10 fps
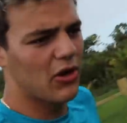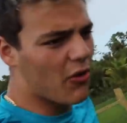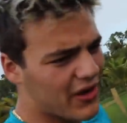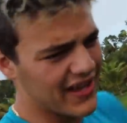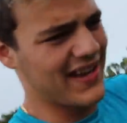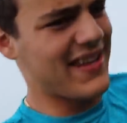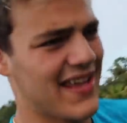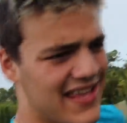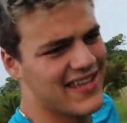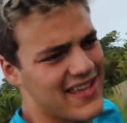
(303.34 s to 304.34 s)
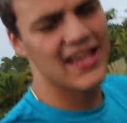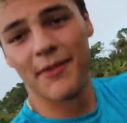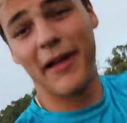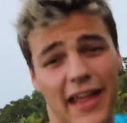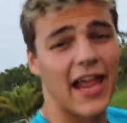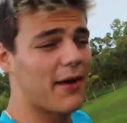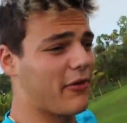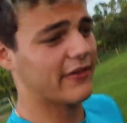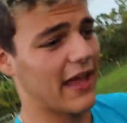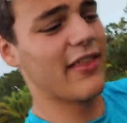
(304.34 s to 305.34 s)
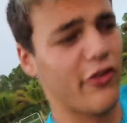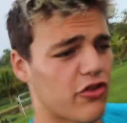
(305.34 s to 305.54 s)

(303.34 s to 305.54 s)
I'm going in. My camera's getting